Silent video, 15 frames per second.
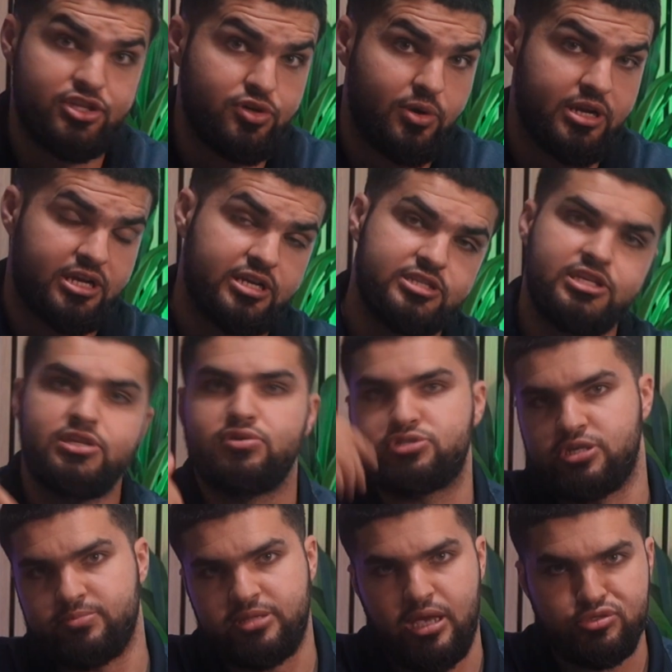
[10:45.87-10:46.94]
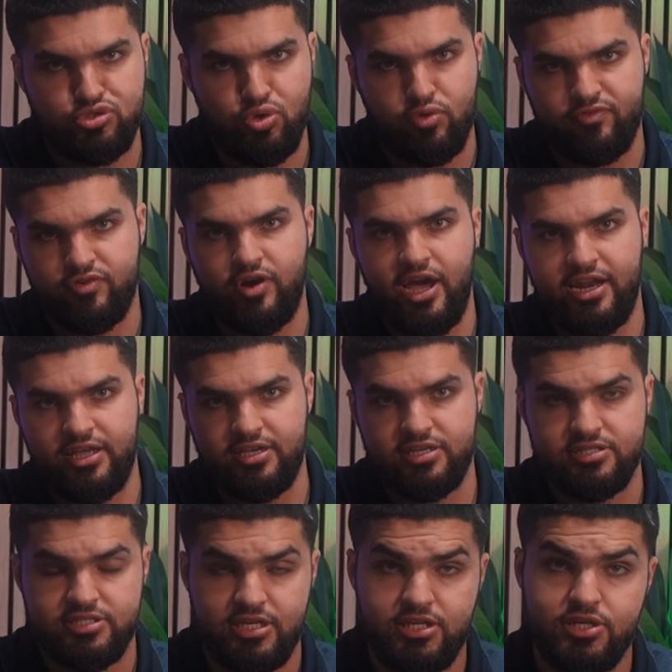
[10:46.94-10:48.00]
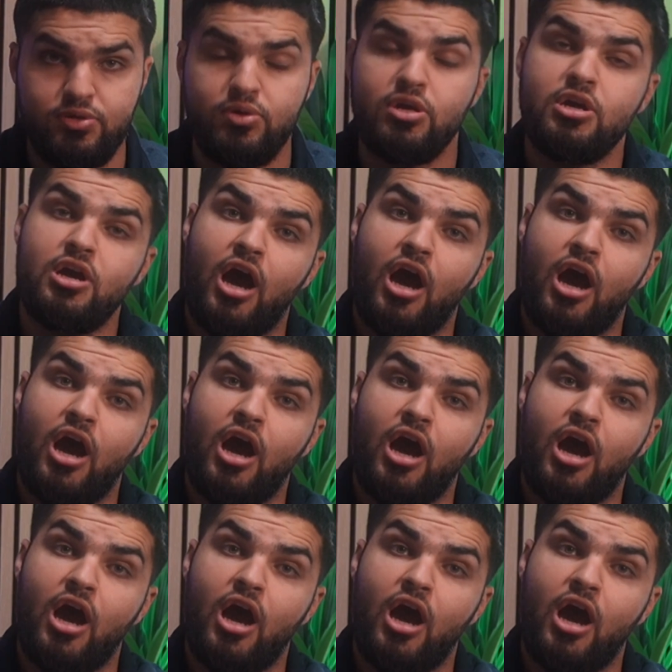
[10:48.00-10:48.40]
Do you want to continue? Sometimes we override it and continue.